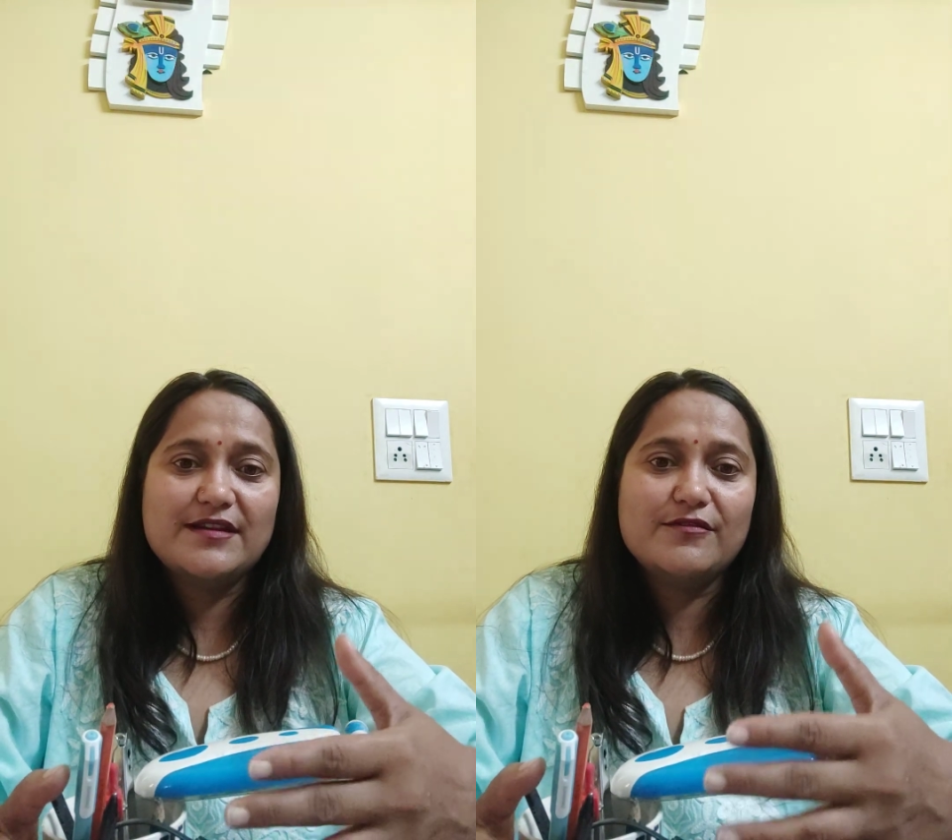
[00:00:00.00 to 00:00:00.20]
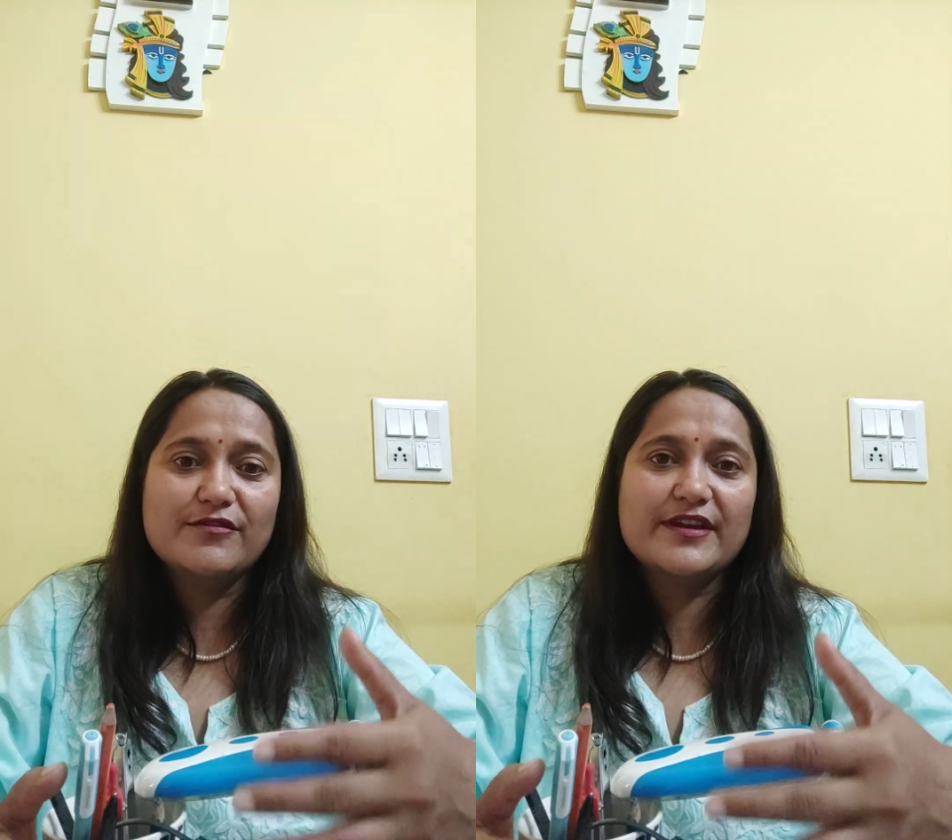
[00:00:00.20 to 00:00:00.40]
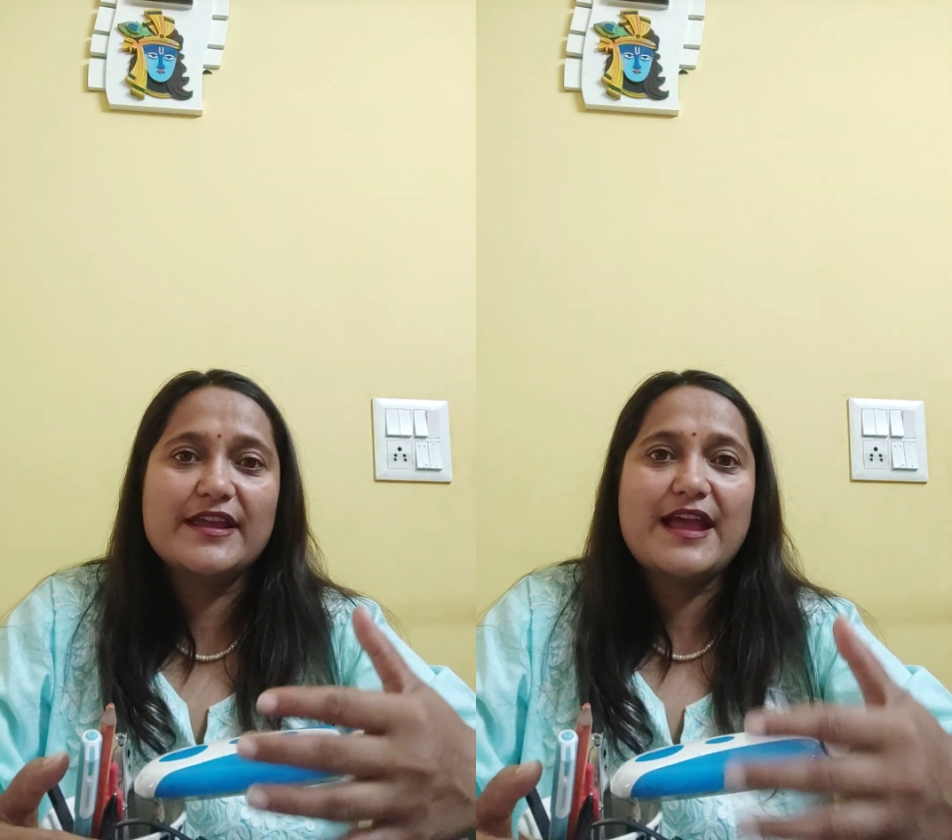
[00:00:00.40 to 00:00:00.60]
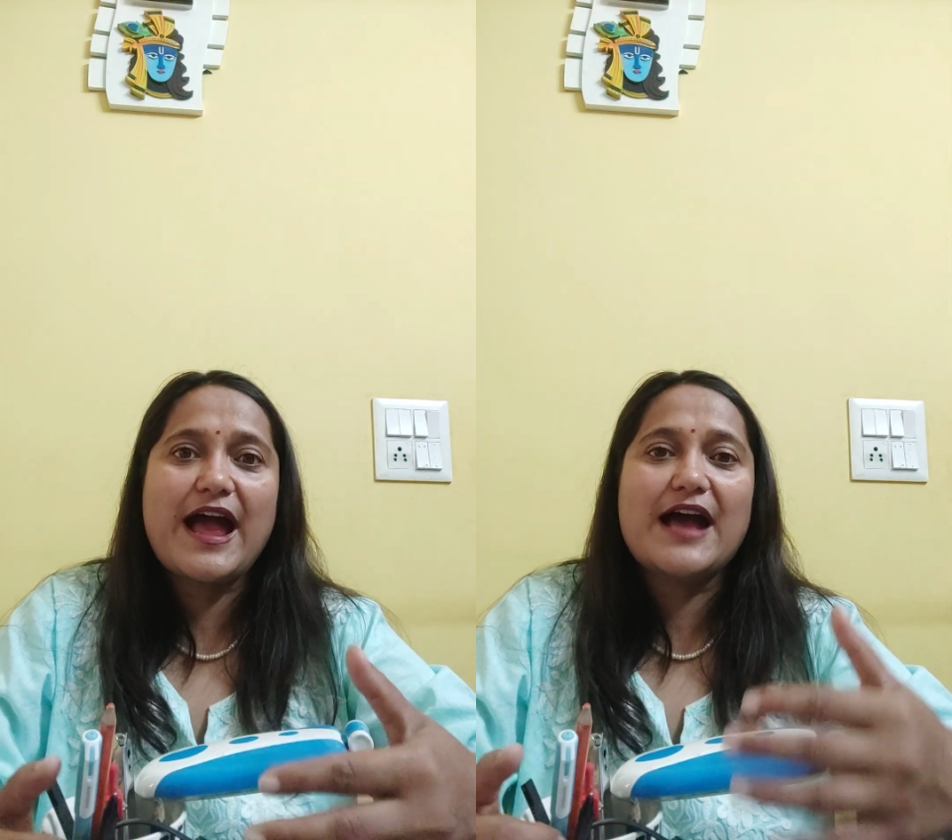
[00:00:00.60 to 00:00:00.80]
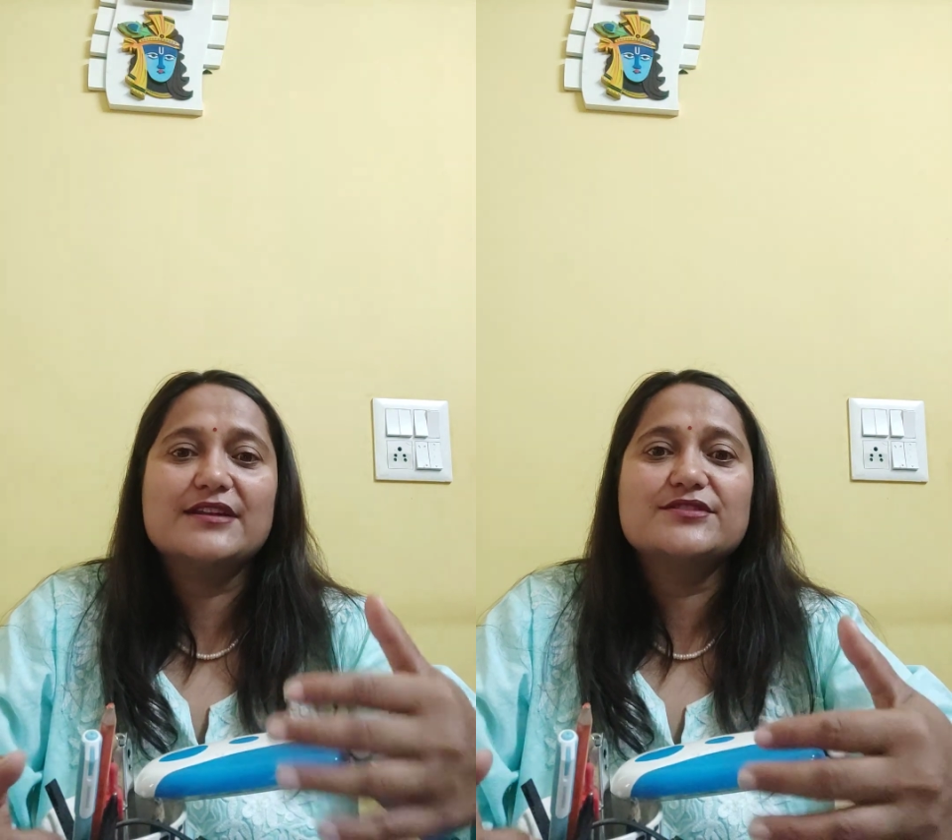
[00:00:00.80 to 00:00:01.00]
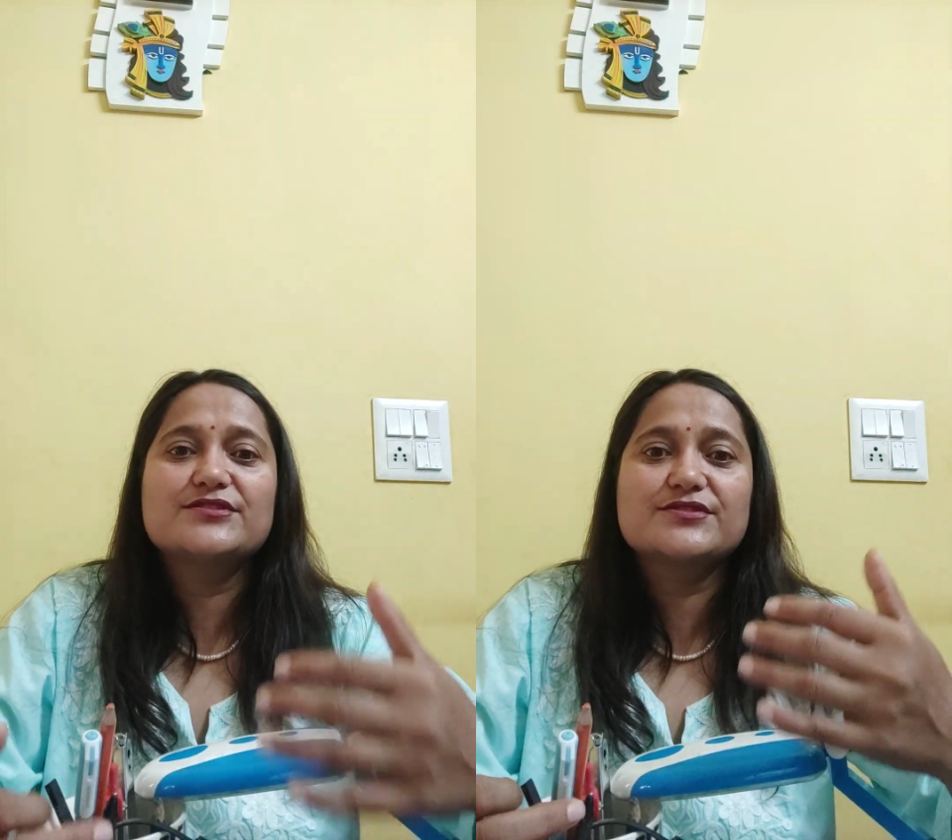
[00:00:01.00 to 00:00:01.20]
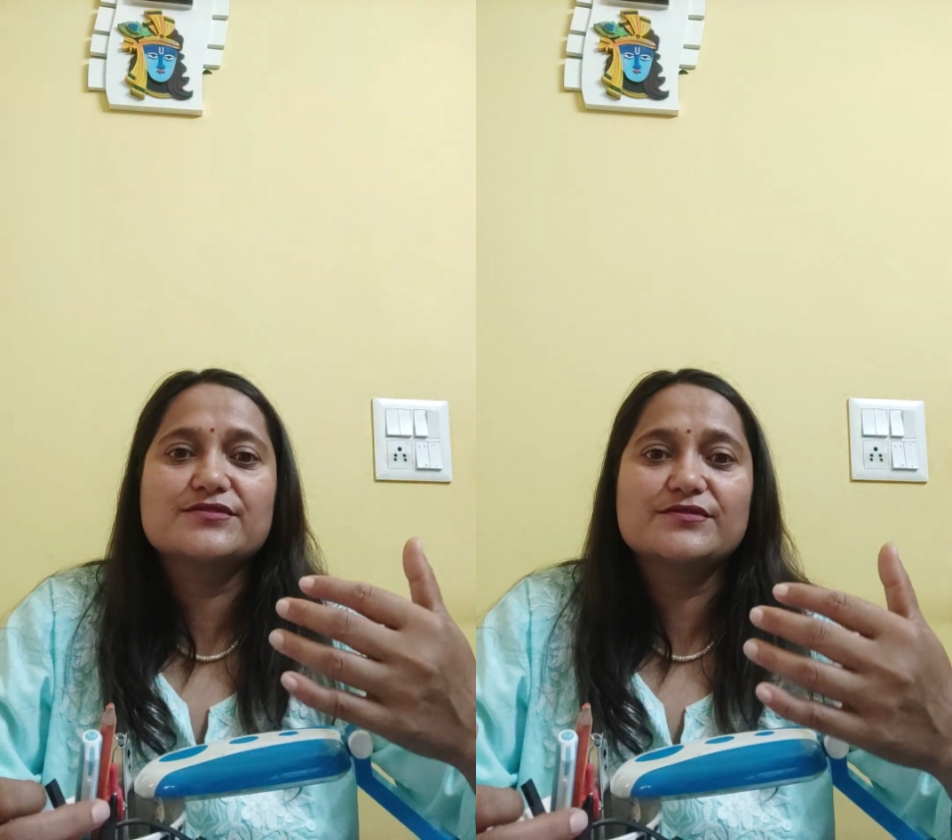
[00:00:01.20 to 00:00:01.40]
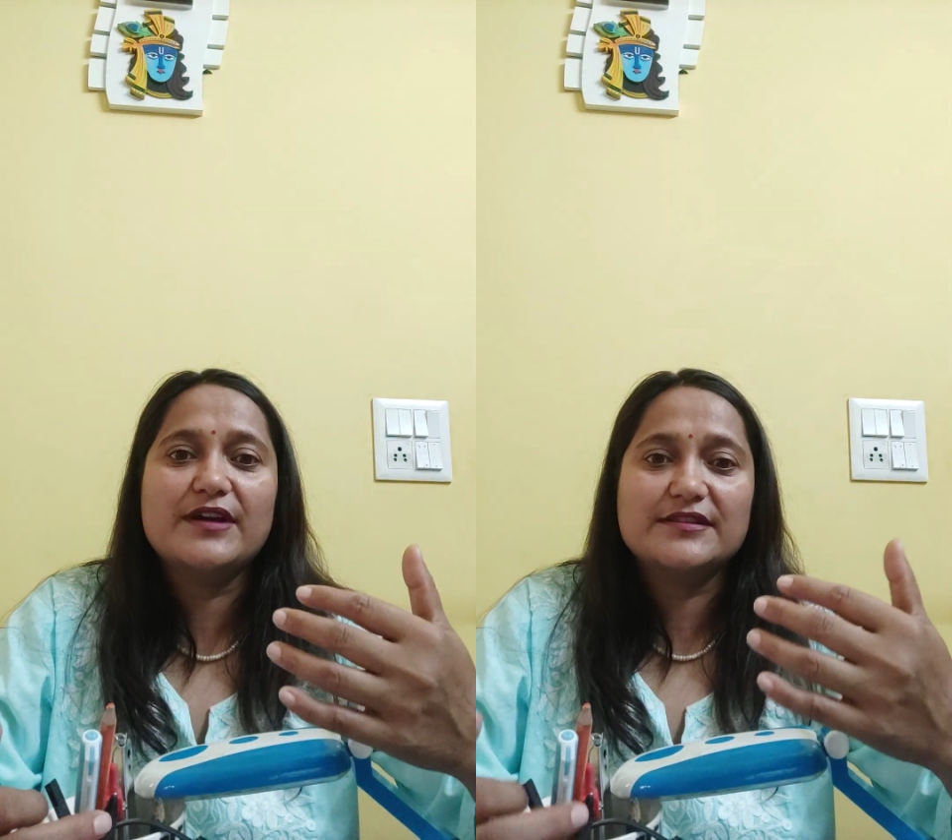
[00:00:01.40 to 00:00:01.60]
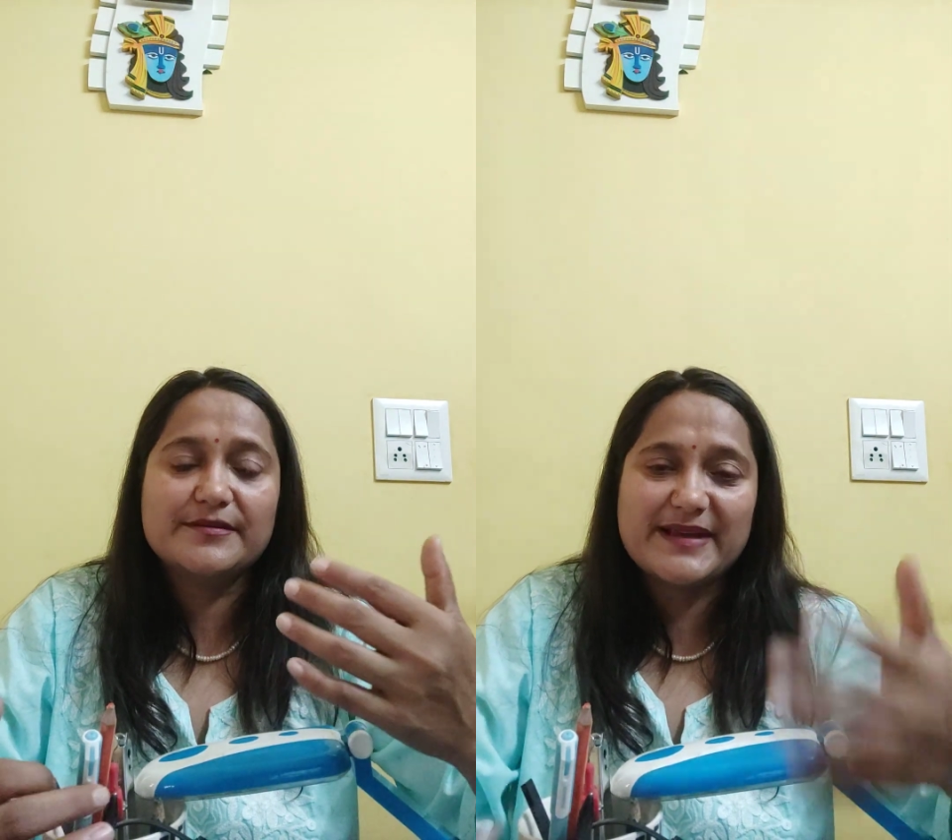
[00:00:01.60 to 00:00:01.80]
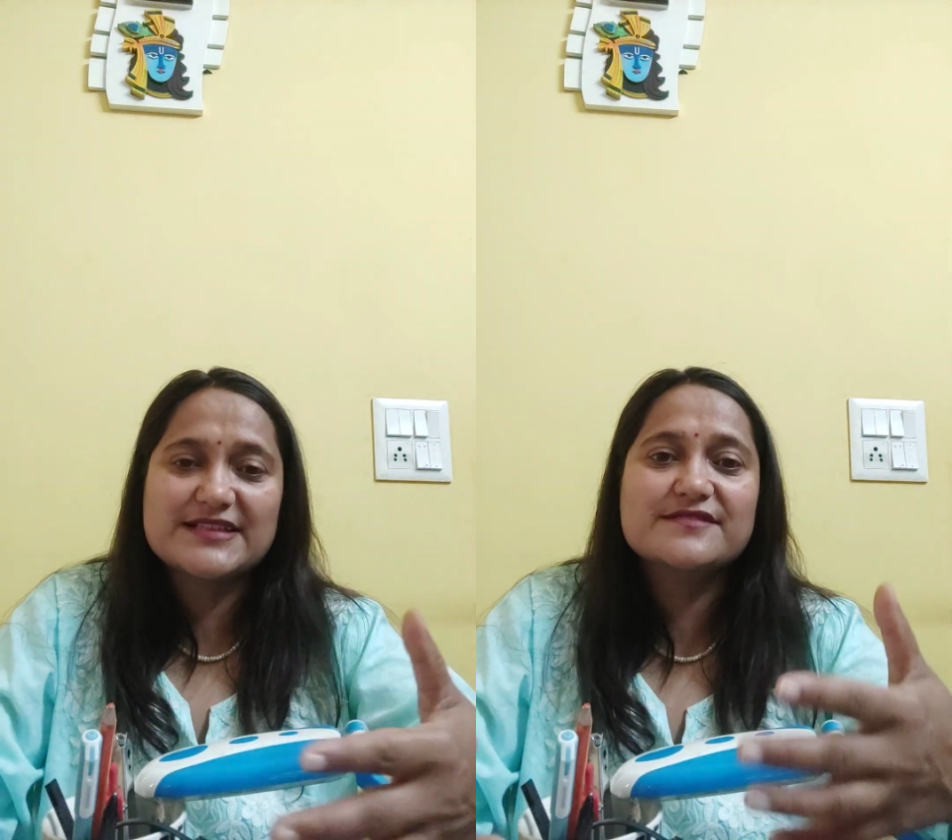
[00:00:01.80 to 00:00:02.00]
okay, and the
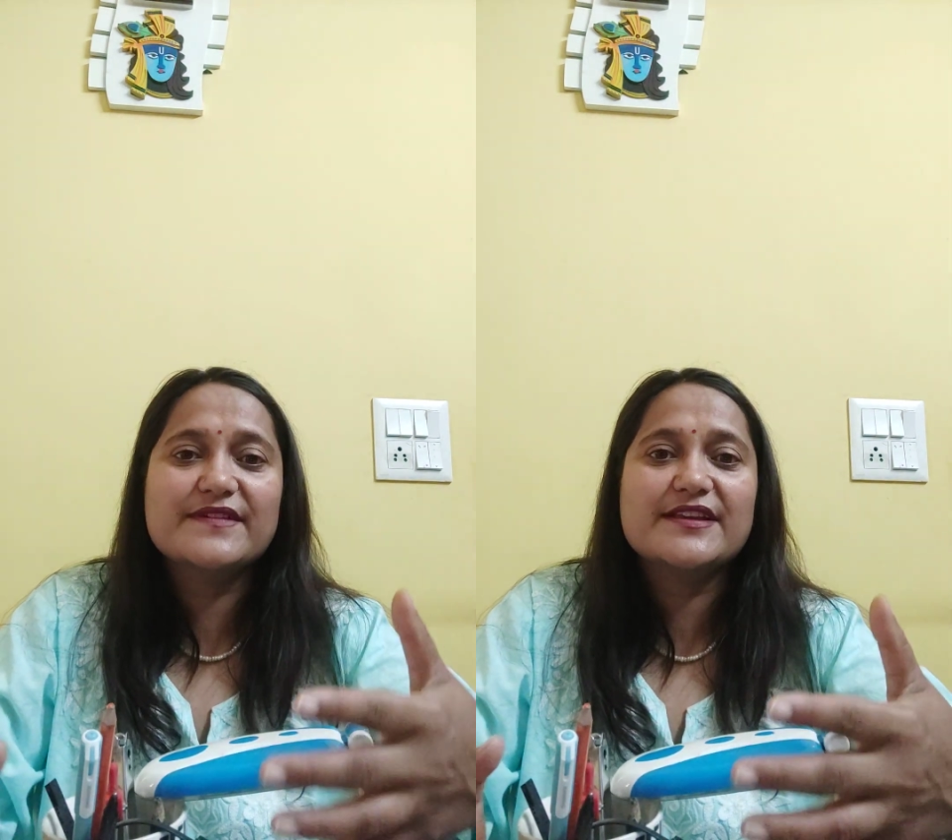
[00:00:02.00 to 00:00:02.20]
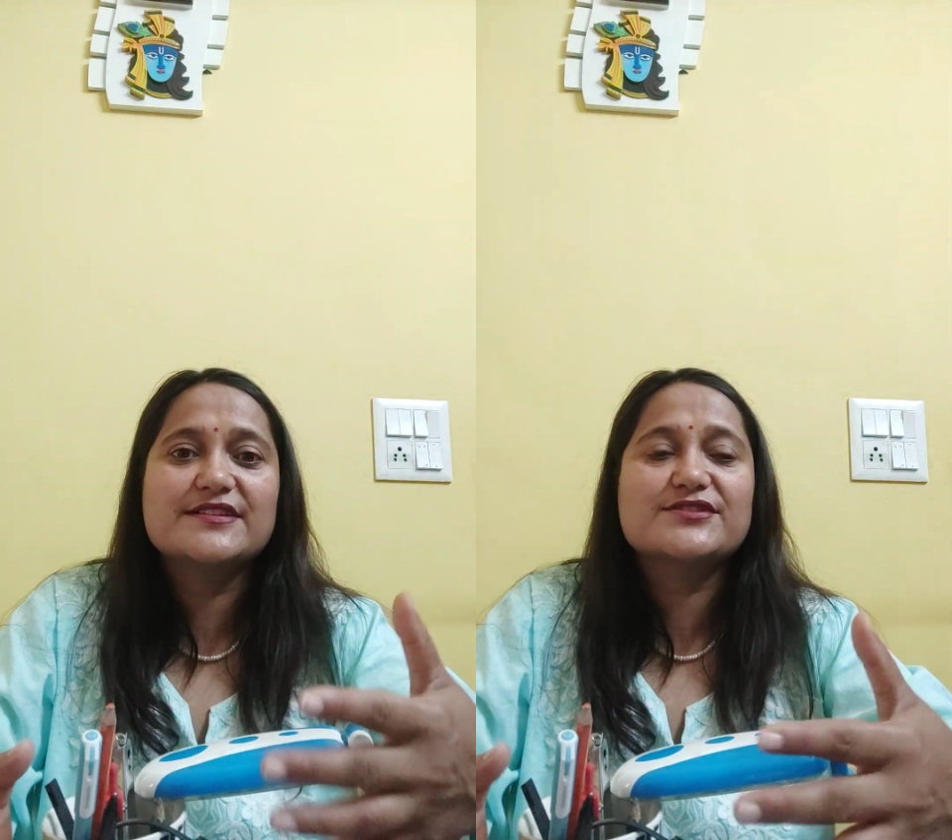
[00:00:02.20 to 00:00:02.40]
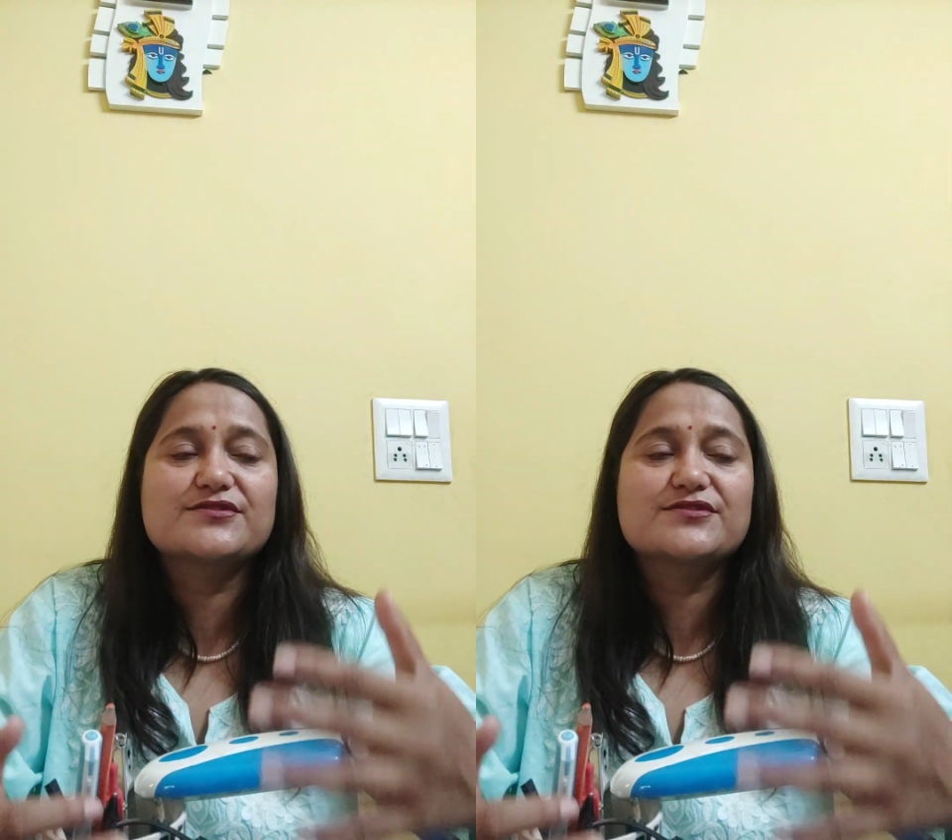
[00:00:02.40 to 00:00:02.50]
best way is